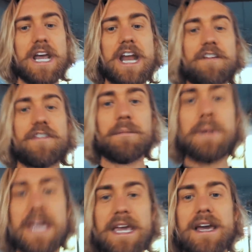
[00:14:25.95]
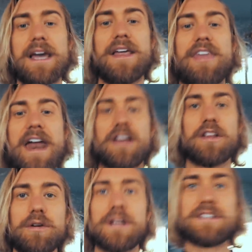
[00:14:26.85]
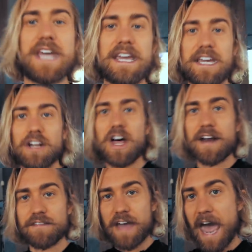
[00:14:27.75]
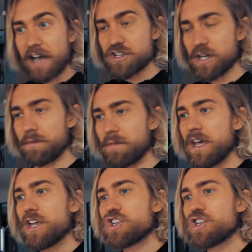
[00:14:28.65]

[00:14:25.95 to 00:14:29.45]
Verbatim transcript: Now, for me, that included taking a lot of action,